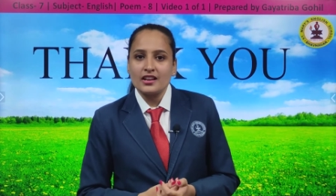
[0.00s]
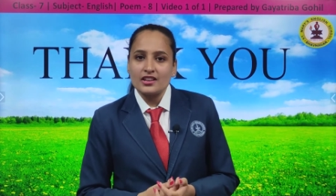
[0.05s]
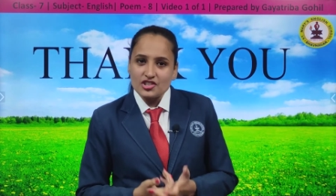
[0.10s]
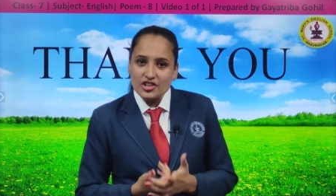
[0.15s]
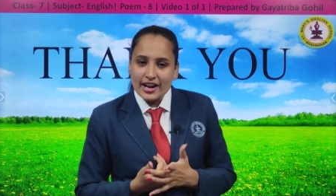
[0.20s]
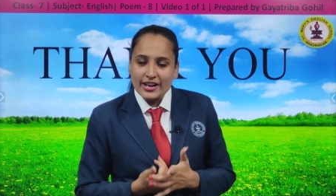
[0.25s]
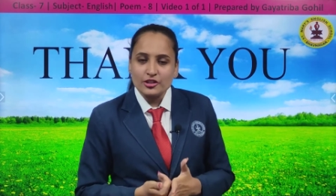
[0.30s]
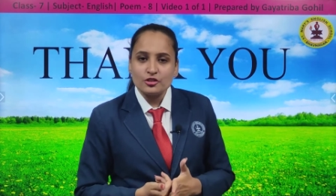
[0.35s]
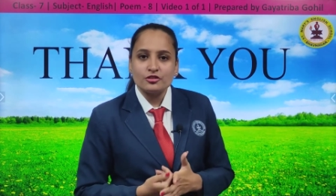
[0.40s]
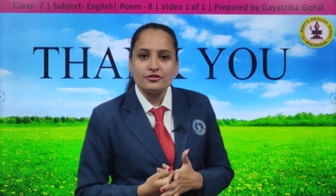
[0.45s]

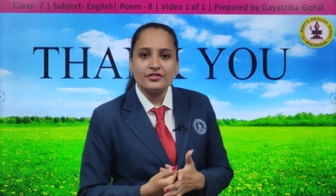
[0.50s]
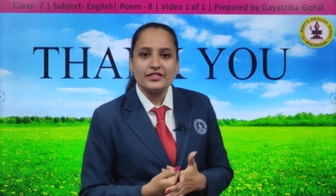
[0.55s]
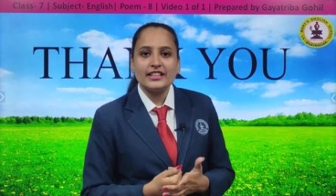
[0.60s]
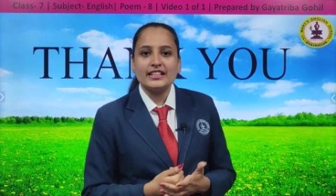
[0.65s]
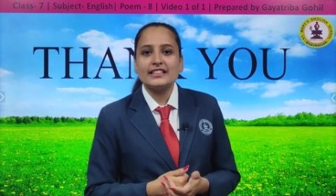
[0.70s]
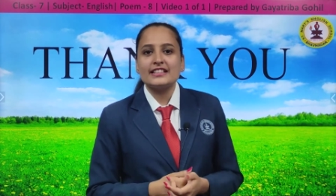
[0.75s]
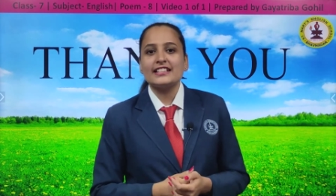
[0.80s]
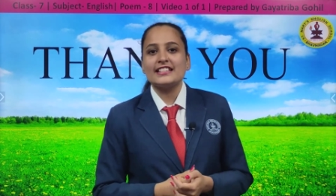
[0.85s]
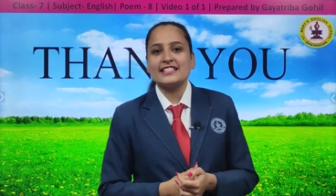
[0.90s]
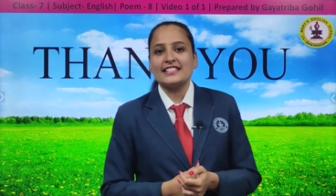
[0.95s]
Try to
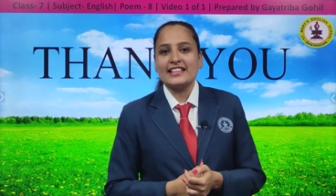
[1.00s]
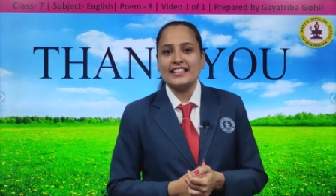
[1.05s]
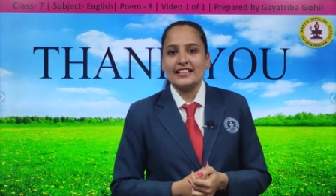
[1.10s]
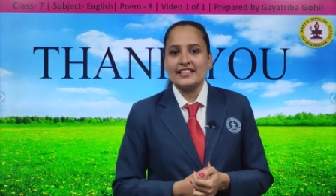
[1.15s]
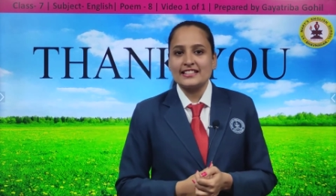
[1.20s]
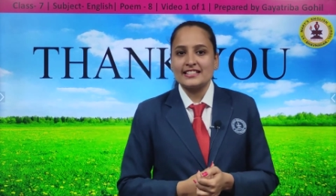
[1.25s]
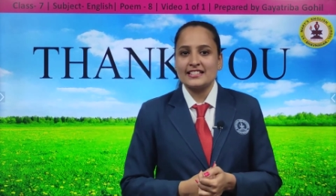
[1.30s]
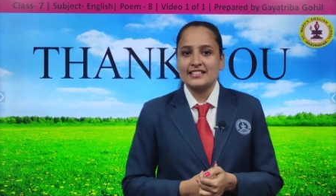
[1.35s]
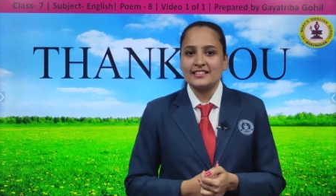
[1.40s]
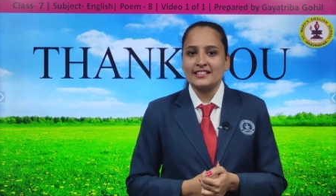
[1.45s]
feel these
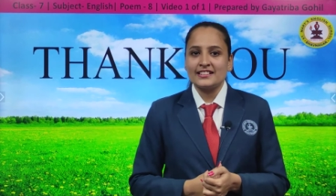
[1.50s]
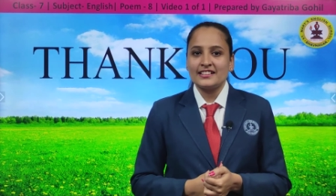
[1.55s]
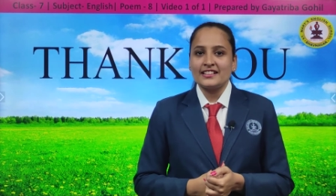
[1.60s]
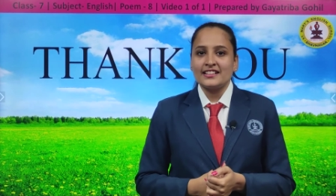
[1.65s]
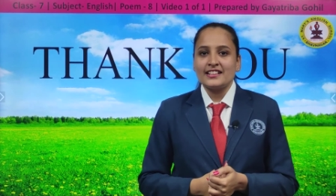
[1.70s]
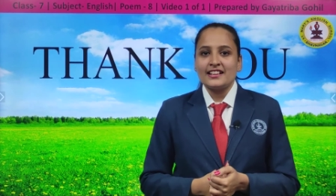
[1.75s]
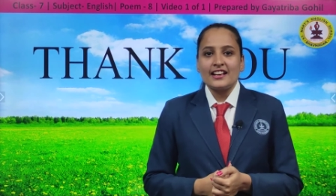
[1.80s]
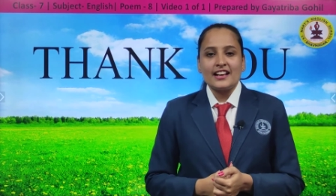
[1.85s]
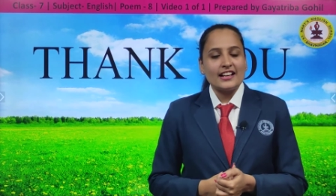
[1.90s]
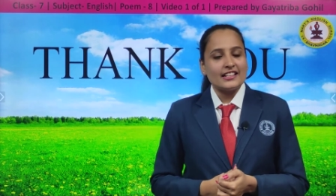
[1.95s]
things.
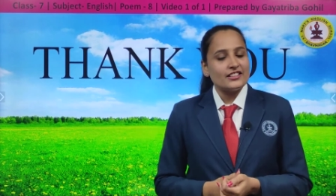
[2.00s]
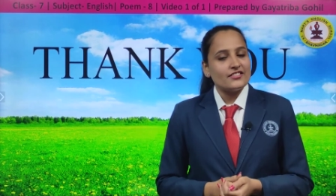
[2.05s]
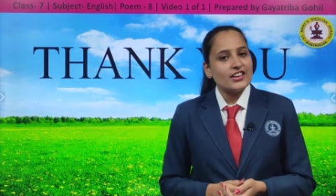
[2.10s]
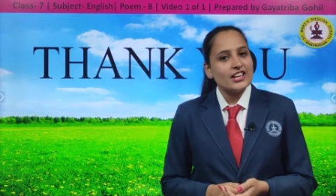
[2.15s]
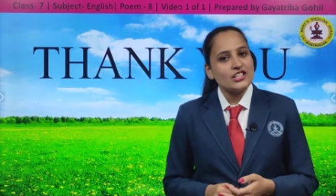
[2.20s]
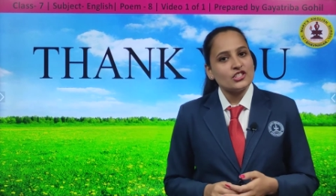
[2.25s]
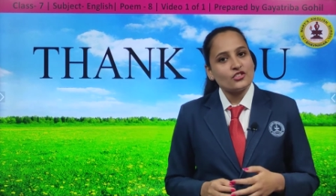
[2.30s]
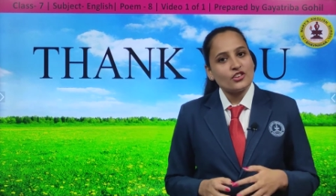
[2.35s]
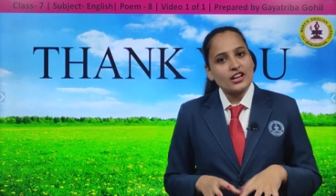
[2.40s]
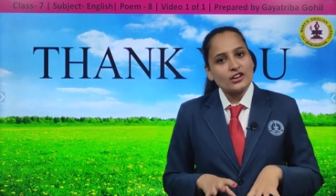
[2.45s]

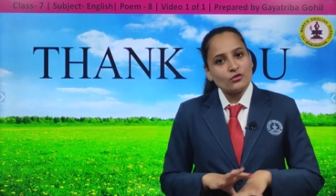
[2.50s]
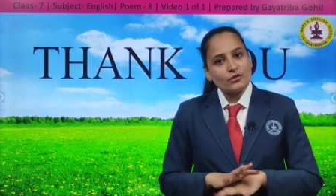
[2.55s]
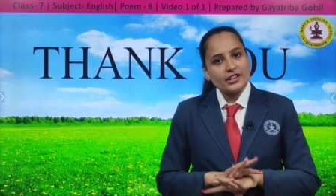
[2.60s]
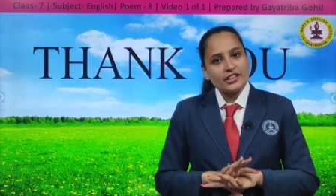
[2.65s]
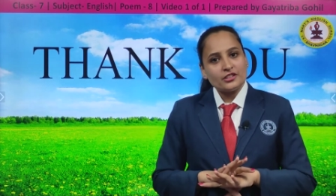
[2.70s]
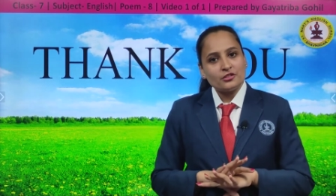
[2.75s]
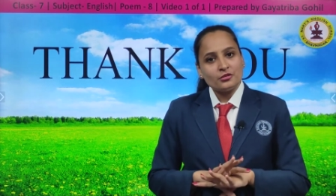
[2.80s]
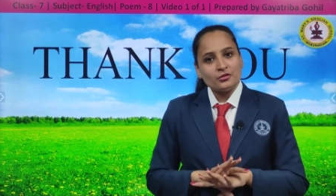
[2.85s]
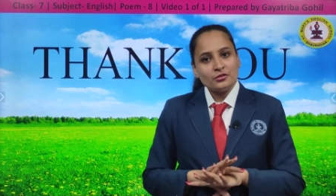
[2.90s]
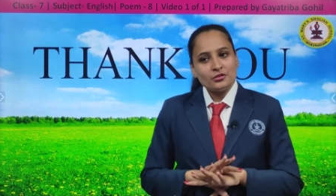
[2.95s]
Otherwise, you are
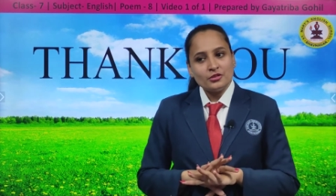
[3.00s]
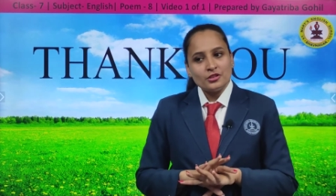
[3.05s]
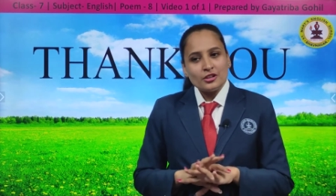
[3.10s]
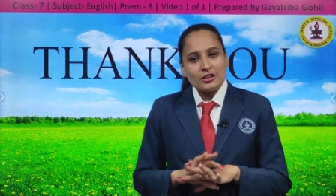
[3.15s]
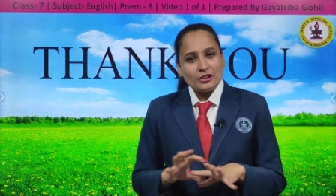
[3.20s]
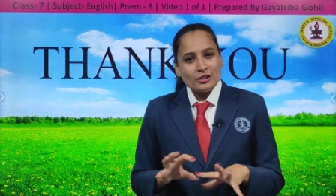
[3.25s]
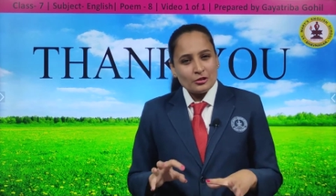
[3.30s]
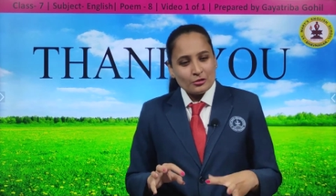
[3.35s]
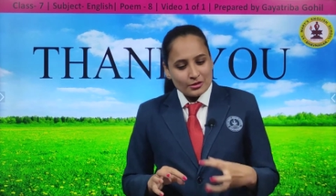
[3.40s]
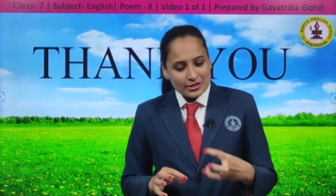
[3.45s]
going to
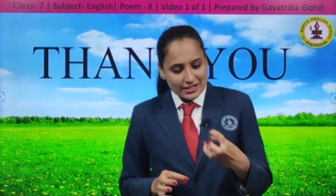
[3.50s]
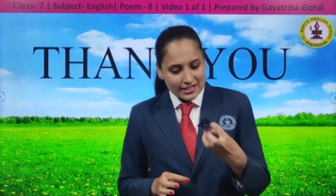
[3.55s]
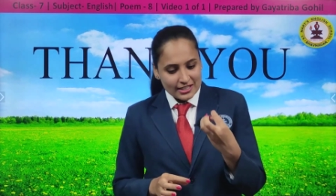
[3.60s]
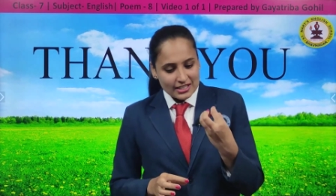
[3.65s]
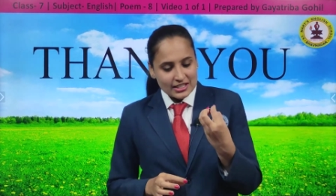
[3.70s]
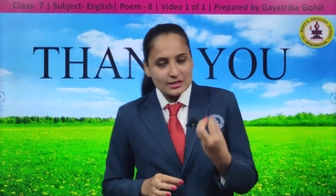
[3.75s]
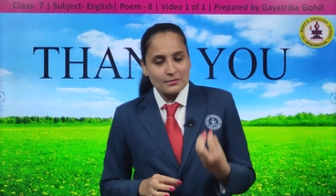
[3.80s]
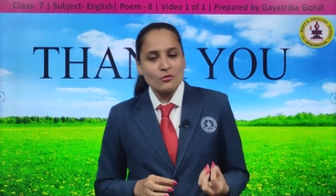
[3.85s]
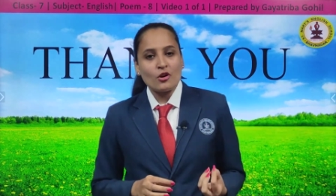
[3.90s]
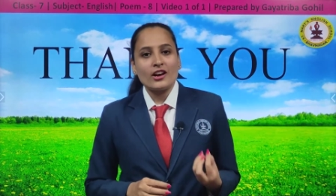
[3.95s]
lose
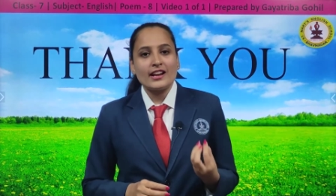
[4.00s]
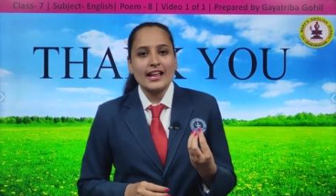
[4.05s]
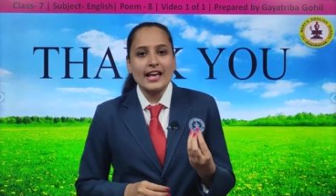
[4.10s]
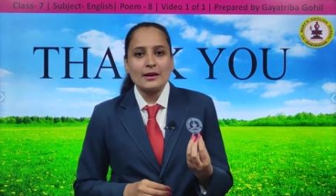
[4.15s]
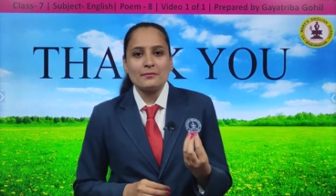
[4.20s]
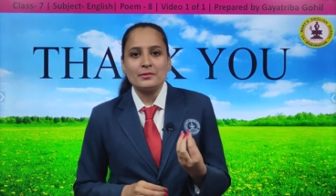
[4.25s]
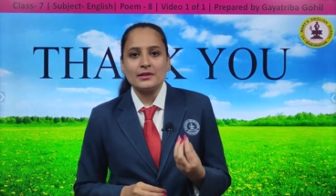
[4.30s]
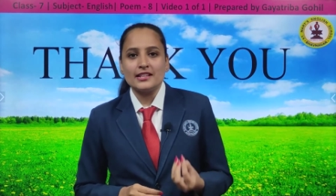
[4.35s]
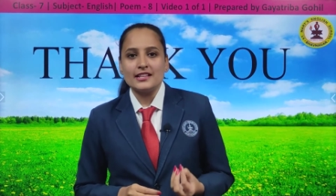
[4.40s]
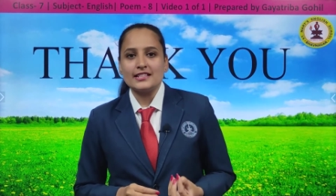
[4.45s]
this small
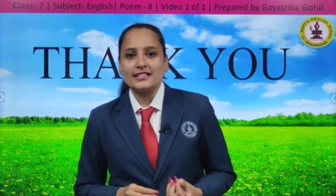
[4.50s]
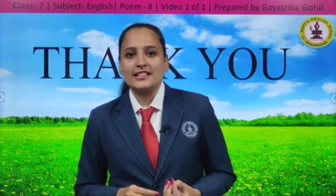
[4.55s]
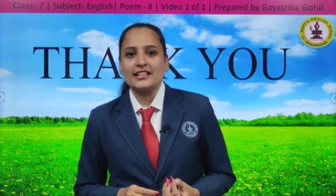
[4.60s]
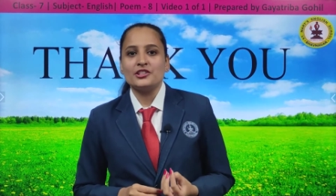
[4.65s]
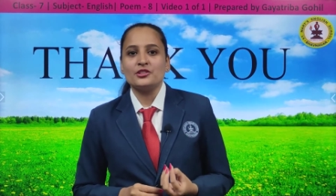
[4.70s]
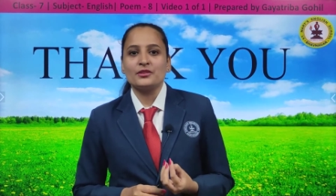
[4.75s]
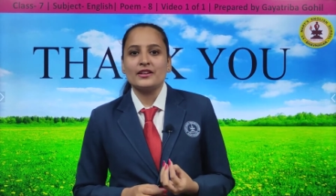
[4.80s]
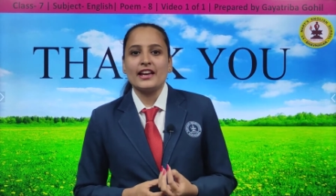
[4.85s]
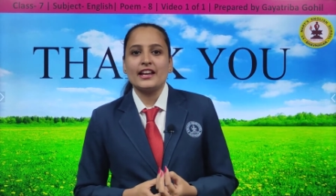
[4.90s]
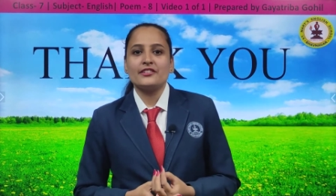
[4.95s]
happiness
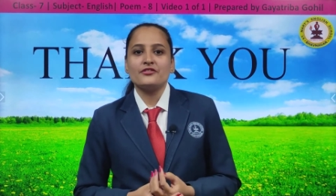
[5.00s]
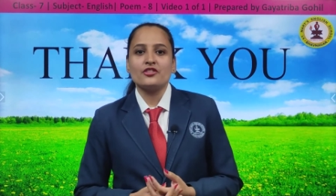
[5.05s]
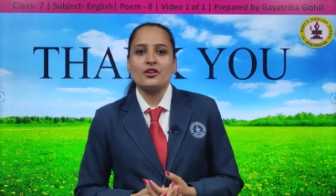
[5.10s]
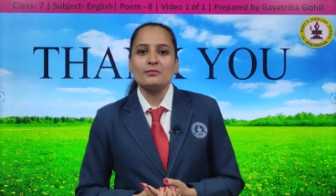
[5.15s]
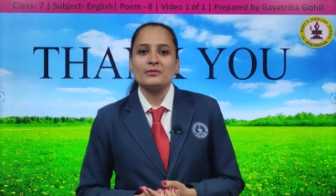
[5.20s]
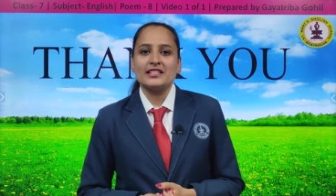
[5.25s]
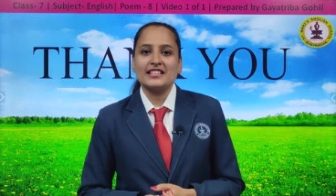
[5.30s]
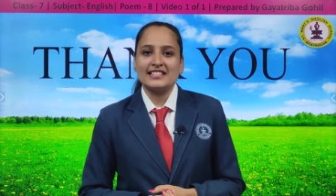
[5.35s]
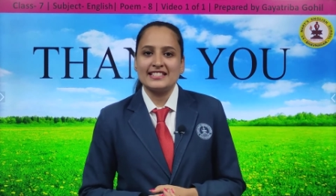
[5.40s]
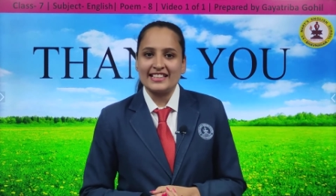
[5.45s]
that you get
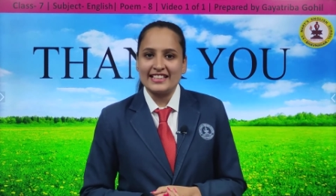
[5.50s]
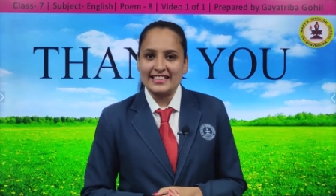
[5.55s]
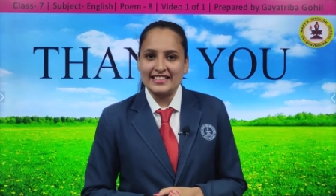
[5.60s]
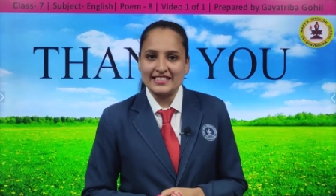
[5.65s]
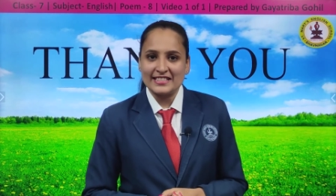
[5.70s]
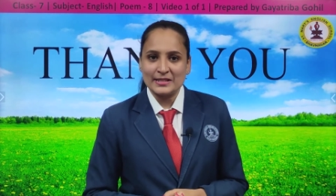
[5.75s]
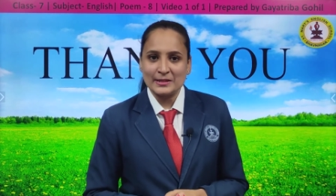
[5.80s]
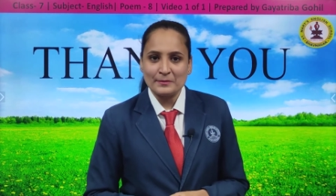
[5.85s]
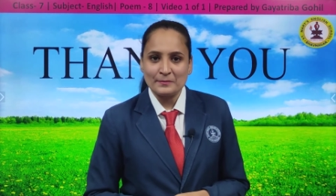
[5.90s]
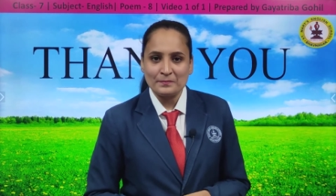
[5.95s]
from these
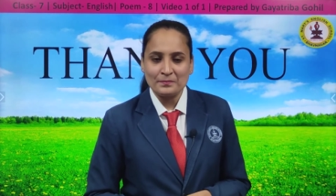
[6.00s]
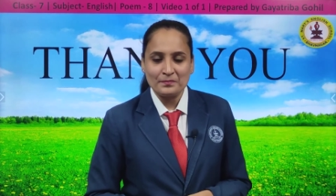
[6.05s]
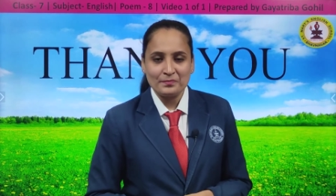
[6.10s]
things.